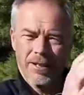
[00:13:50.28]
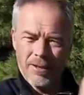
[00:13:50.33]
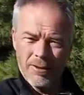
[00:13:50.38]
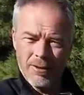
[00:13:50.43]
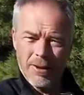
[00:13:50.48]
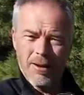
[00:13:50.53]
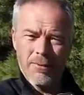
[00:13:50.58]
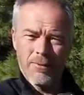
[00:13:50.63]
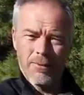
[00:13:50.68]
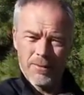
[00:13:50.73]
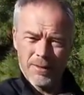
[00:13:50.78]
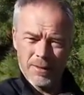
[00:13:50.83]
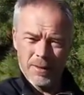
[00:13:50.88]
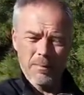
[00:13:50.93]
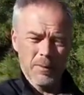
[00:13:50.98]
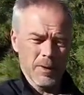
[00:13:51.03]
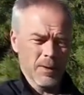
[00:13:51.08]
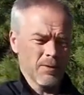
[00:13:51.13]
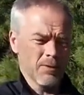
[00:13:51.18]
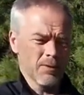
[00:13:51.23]
you have
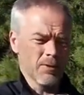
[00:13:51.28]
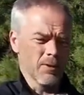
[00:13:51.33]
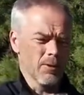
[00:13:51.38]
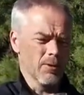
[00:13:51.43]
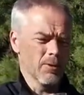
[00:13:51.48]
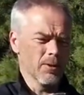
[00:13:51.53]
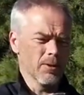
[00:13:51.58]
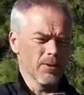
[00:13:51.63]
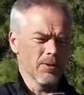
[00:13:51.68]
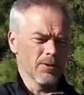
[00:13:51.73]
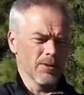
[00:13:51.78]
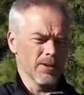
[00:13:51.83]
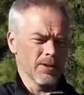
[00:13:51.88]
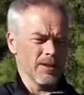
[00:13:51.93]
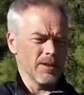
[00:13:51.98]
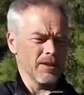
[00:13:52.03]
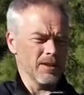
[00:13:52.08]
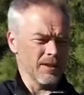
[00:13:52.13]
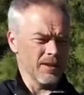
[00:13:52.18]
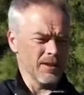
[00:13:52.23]
something to hold on,
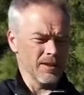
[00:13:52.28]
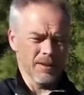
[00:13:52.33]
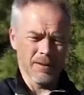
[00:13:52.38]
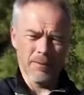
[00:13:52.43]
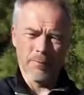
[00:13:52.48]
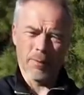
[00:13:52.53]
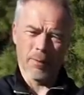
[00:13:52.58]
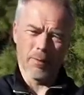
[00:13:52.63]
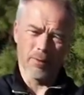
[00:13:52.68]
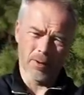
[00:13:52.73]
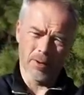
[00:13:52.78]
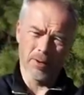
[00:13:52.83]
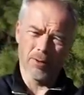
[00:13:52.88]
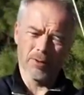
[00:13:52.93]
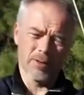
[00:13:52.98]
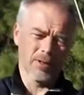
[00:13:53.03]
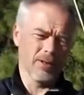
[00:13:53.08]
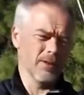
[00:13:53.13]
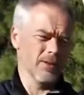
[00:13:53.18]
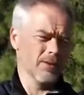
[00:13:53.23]
the bow
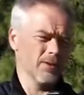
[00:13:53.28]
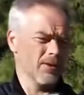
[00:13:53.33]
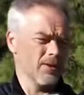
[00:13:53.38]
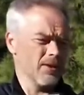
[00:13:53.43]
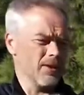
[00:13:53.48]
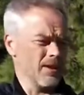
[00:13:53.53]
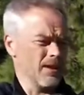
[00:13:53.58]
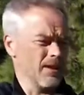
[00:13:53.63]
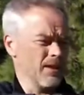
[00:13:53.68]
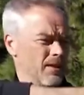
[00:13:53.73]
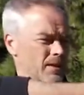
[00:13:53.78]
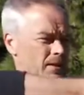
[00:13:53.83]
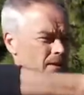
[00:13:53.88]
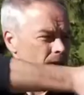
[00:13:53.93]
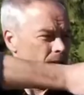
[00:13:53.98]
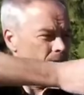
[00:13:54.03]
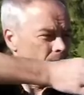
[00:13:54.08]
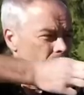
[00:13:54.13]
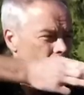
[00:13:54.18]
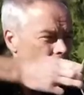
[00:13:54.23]
goes into your hand,
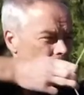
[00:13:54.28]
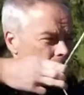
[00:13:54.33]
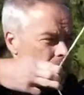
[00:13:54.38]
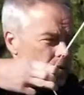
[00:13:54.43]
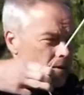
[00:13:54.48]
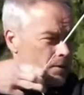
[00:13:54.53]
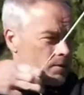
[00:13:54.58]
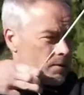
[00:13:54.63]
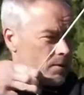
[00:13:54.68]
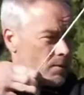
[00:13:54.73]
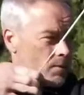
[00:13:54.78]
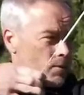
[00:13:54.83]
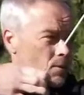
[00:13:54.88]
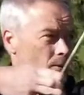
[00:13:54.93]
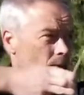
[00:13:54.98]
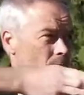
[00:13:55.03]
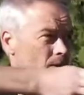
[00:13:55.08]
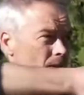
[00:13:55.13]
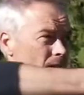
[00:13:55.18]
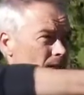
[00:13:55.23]
you
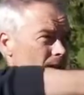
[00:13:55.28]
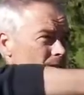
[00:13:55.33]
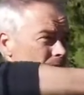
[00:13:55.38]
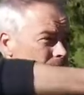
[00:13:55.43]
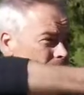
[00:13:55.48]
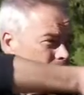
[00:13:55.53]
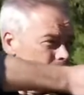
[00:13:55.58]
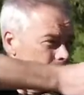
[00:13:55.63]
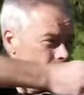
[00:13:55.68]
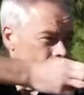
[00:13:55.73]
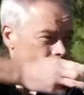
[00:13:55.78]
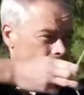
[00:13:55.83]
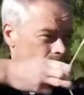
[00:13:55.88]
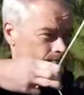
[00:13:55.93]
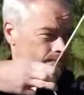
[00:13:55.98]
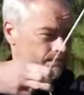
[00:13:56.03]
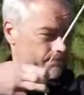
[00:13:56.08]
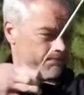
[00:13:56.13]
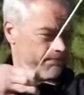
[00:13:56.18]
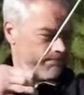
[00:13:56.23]
draw, and
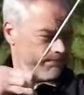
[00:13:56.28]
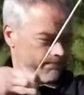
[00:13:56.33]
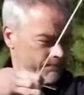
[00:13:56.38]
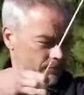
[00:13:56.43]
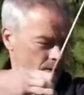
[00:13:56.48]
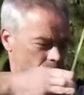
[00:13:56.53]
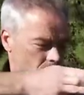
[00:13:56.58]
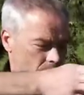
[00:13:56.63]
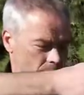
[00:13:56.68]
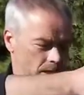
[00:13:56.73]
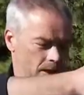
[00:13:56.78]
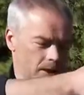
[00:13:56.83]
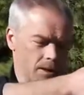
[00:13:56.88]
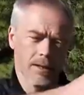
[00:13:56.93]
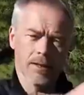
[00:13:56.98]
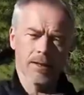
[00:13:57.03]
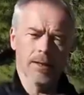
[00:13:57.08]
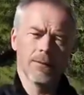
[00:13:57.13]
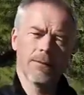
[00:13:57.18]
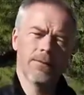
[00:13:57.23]
oh,
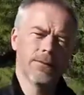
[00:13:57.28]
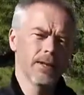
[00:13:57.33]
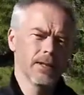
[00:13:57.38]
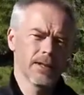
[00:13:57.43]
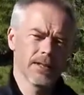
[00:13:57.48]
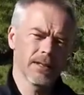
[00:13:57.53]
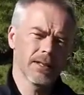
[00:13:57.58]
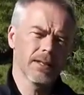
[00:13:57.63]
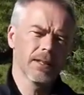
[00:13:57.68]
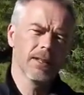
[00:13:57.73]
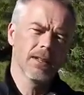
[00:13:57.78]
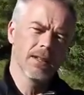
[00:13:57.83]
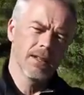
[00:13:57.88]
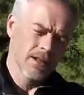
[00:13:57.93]
feels